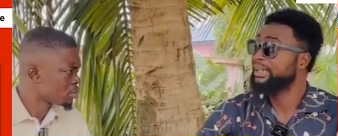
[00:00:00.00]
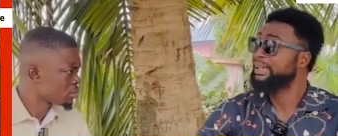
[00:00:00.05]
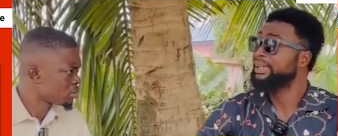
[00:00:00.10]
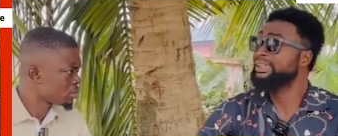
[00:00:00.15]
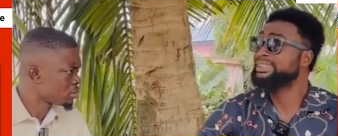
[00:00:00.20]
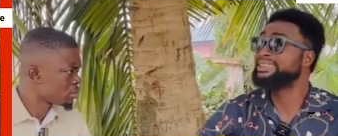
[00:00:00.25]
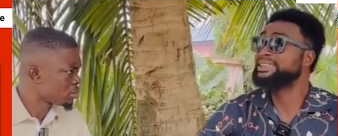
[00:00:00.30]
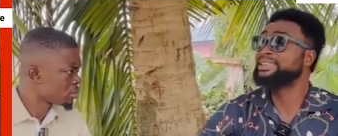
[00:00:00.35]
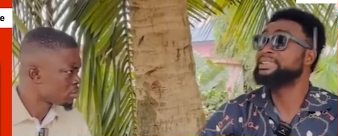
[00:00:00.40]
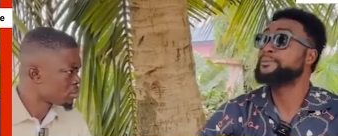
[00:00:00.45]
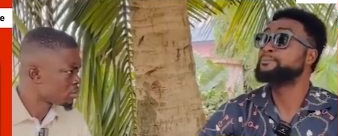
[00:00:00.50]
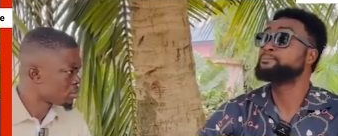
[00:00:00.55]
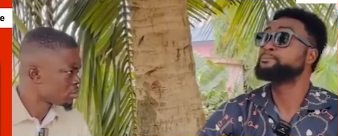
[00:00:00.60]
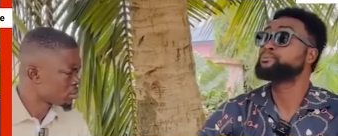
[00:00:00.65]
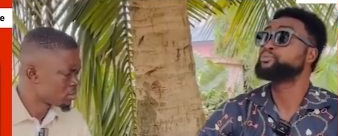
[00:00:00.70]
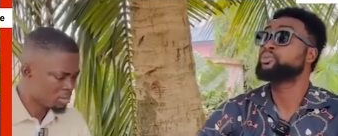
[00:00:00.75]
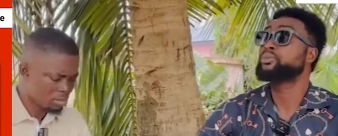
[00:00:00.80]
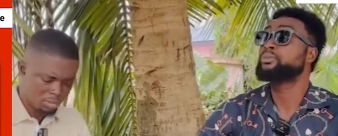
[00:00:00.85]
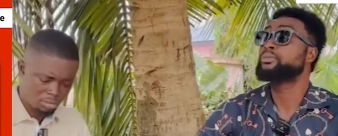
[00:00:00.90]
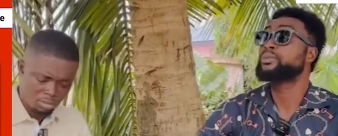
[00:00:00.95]
Speaker 1: Enti
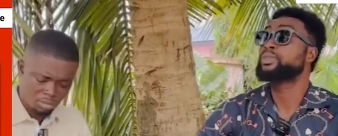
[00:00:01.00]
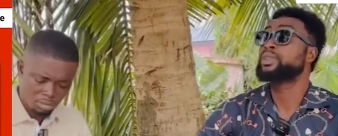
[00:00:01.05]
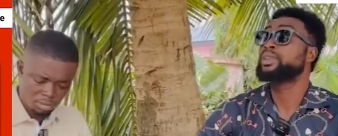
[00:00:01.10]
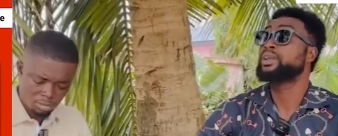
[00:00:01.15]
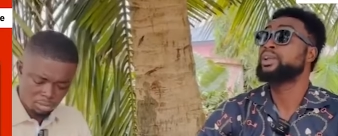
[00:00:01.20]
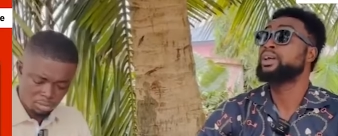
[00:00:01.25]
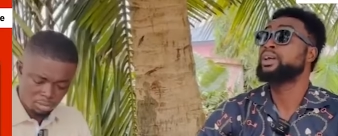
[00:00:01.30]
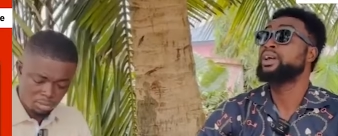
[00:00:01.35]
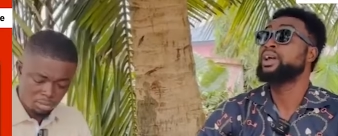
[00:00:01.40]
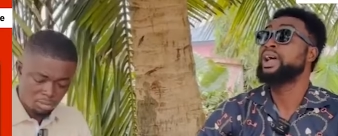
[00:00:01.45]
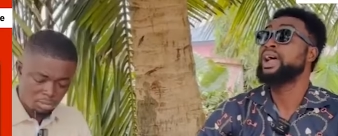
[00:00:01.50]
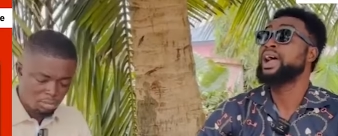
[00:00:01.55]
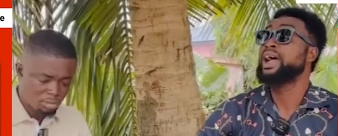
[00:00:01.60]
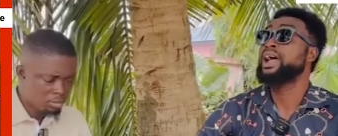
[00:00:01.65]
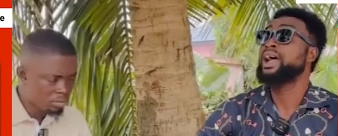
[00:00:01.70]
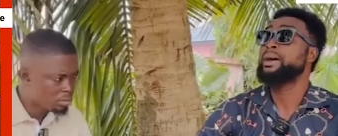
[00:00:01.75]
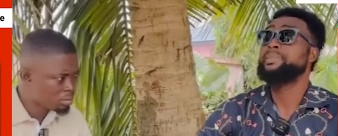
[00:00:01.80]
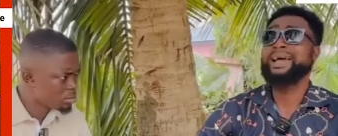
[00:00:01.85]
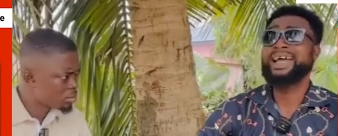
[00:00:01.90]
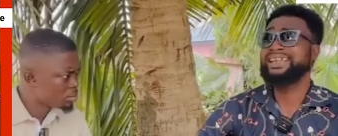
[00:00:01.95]

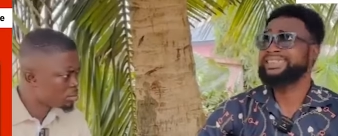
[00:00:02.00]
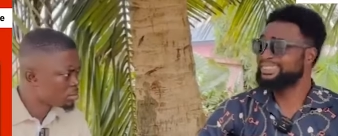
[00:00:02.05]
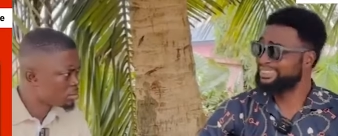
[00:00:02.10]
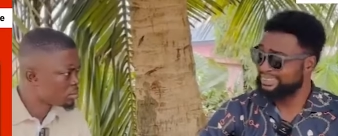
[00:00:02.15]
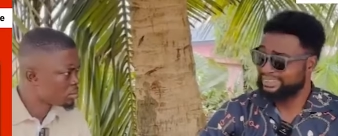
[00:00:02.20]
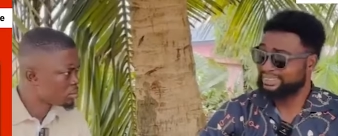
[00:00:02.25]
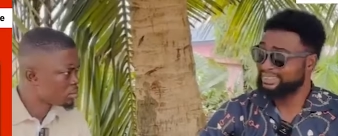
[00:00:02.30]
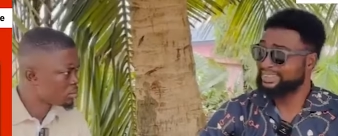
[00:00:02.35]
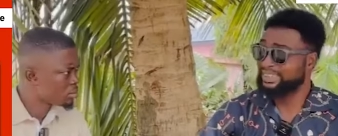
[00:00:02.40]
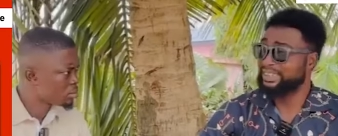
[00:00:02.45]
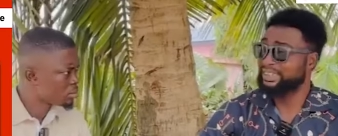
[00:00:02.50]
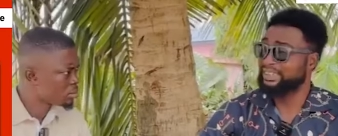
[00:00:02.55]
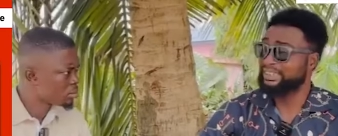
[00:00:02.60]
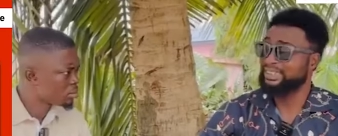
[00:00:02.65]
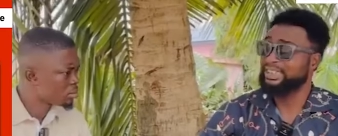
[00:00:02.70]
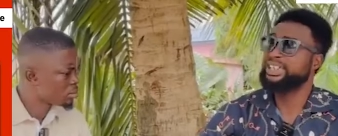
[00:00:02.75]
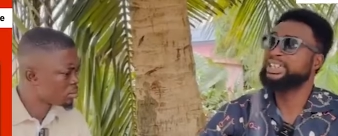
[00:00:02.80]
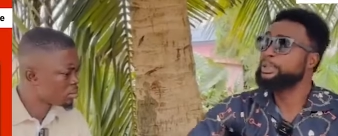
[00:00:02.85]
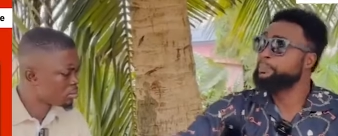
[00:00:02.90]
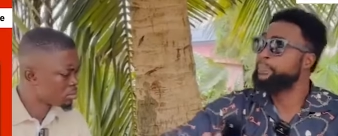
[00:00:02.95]
about din say
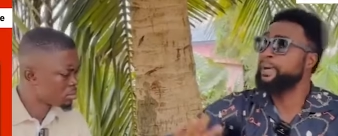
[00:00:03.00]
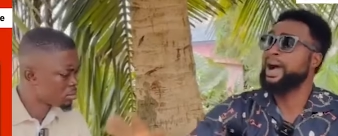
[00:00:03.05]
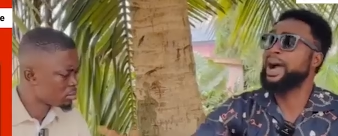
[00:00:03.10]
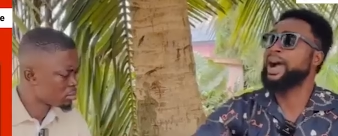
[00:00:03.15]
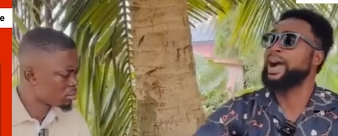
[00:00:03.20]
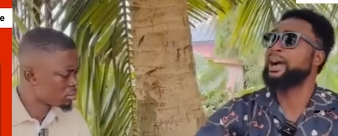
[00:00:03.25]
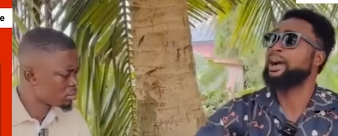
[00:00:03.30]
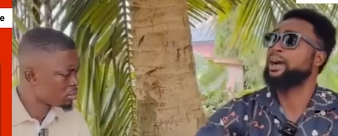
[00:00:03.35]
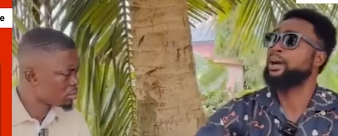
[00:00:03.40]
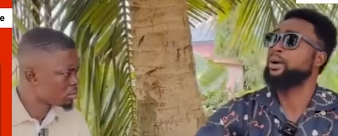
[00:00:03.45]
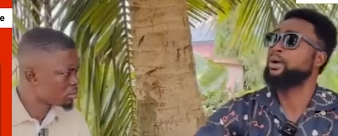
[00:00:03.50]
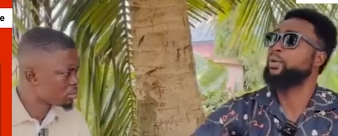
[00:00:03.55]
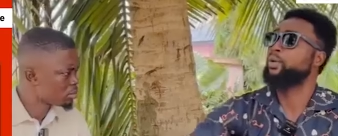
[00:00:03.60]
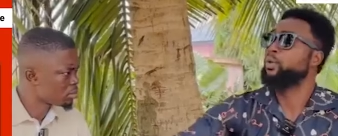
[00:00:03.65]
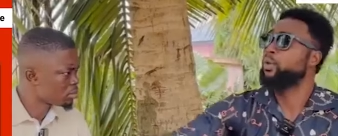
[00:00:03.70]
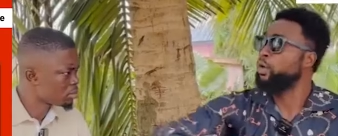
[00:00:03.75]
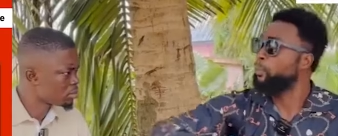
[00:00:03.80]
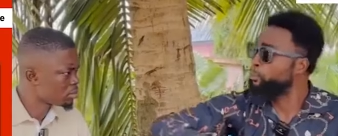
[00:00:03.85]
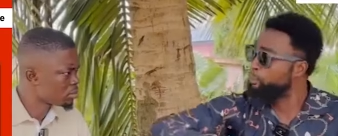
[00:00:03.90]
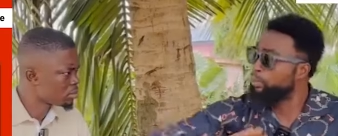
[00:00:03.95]
any pa
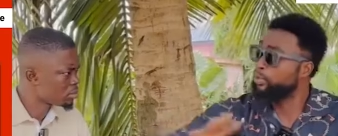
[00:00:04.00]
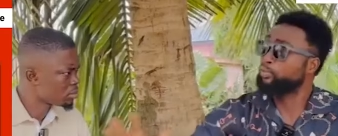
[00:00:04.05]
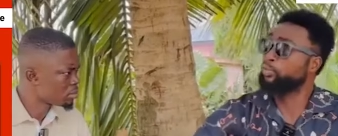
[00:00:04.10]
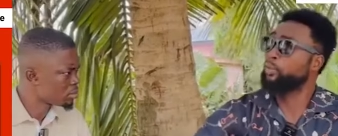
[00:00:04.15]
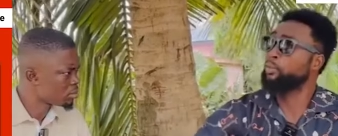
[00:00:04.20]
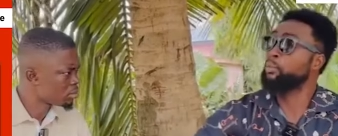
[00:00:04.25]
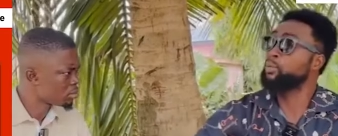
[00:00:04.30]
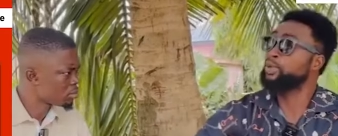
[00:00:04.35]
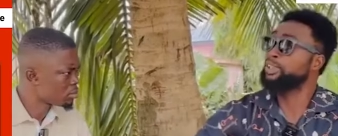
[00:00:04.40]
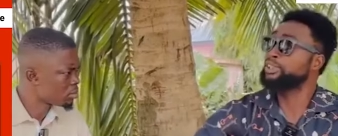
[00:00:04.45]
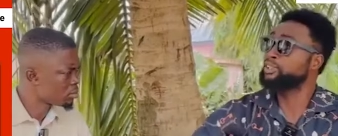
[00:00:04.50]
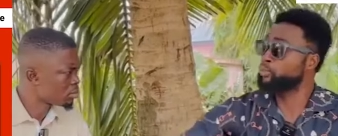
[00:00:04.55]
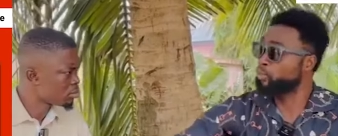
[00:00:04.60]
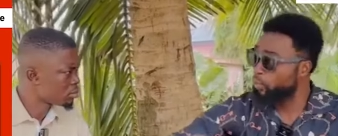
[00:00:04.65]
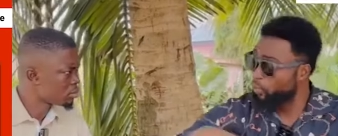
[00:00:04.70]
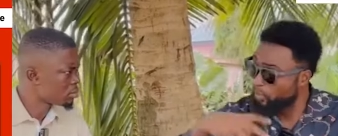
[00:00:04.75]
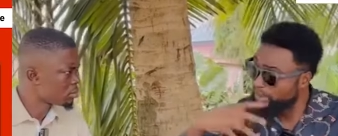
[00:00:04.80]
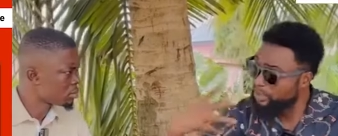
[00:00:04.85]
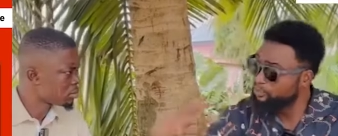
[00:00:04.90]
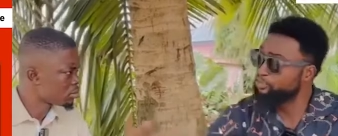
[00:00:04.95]
or born home modern
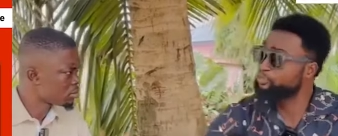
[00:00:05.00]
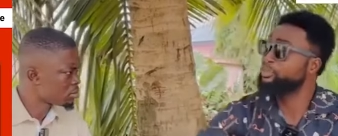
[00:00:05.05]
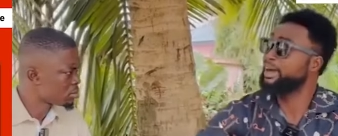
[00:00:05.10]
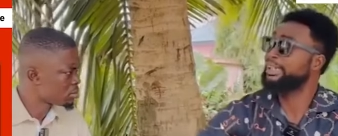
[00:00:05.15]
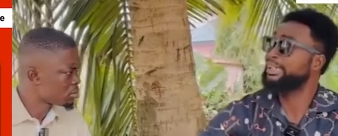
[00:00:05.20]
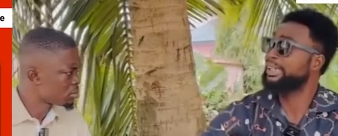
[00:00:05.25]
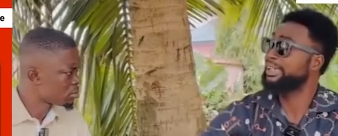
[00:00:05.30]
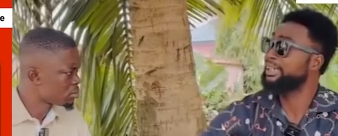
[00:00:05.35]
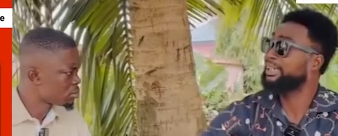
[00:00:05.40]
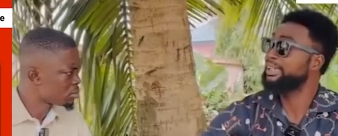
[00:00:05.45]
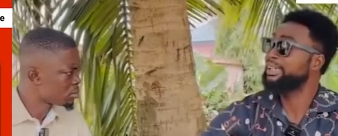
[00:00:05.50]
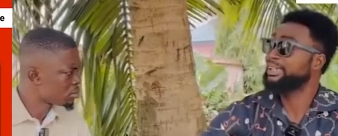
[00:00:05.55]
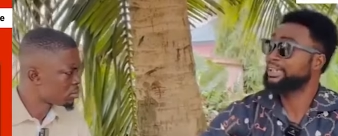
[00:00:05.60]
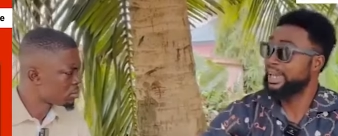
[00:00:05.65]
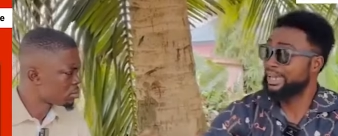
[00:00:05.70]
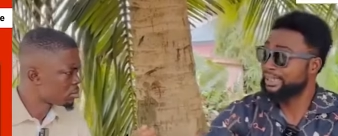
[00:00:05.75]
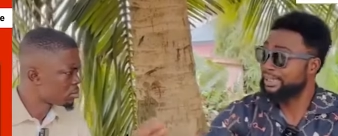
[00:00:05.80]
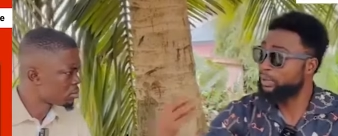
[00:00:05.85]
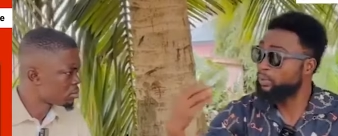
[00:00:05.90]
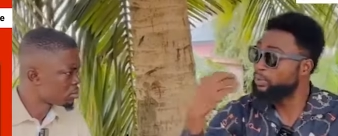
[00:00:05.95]
one a jumaye,
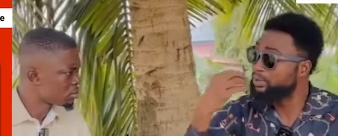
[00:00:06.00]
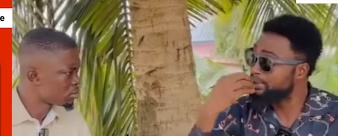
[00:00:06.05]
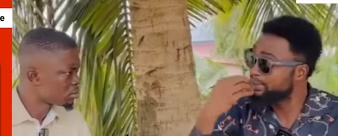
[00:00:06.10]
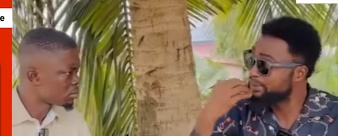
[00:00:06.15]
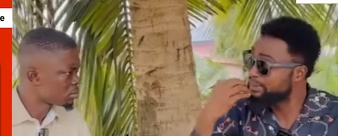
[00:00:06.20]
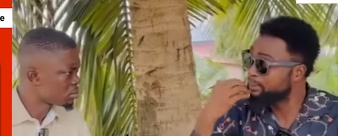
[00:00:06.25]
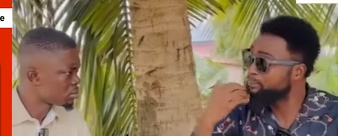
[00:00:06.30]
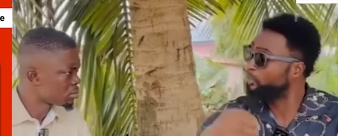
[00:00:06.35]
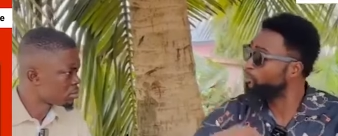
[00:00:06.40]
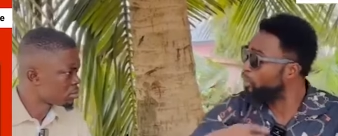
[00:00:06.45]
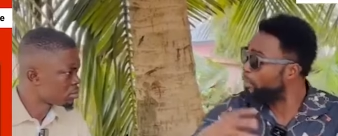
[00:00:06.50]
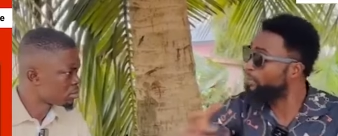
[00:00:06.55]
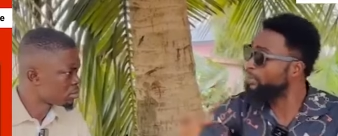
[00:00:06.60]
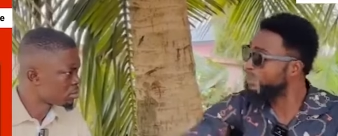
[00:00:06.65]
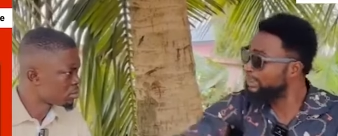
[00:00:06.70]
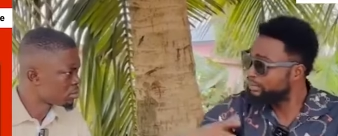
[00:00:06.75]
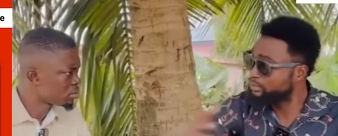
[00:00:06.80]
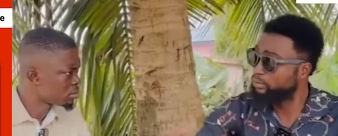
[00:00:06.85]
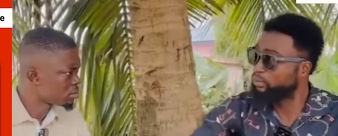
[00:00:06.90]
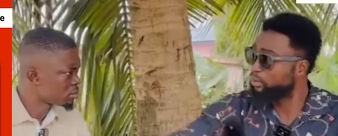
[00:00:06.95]
Kakarawan and Sema
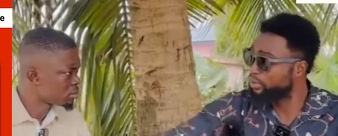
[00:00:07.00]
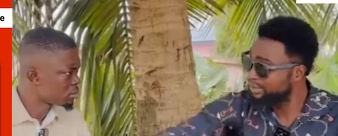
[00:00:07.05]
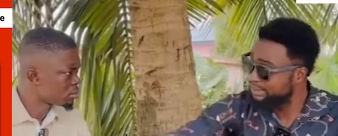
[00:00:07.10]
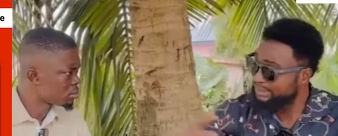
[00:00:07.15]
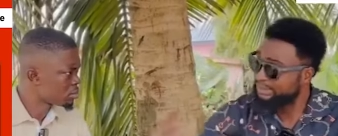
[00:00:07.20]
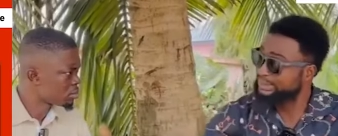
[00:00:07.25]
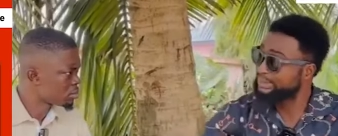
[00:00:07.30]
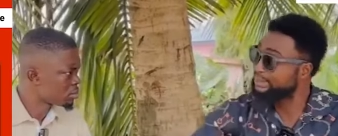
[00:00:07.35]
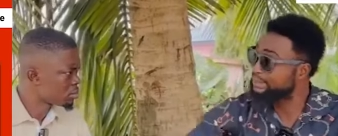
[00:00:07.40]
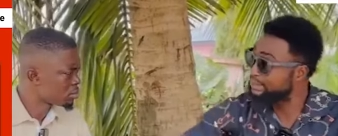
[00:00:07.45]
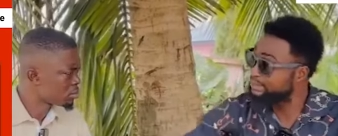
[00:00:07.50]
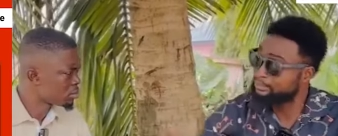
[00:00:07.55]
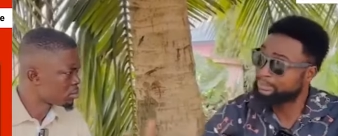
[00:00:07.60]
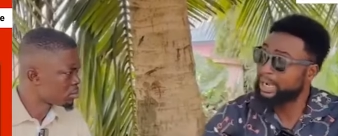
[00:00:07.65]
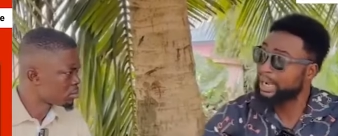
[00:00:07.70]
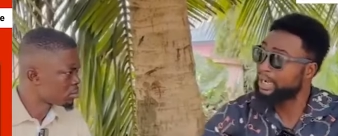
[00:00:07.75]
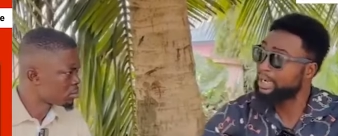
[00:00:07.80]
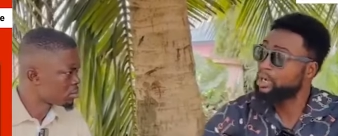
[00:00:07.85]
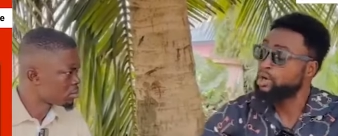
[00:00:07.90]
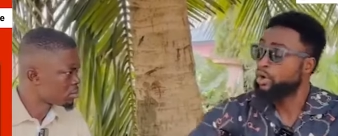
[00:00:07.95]
common one in a year and
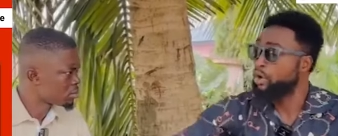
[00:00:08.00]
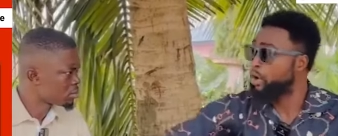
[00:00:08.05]
ma